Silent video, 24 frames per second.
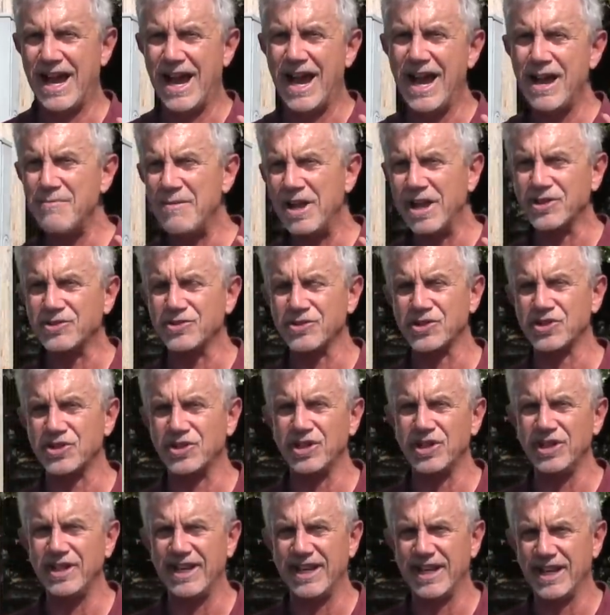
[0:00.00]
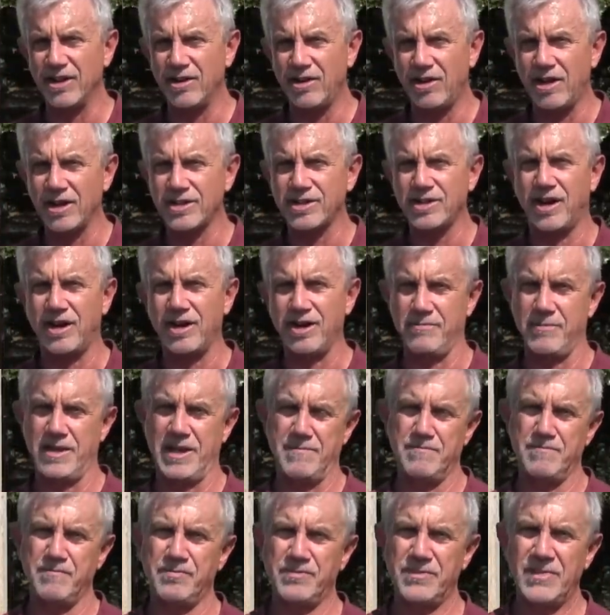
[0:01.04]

I'm interested in autonomy.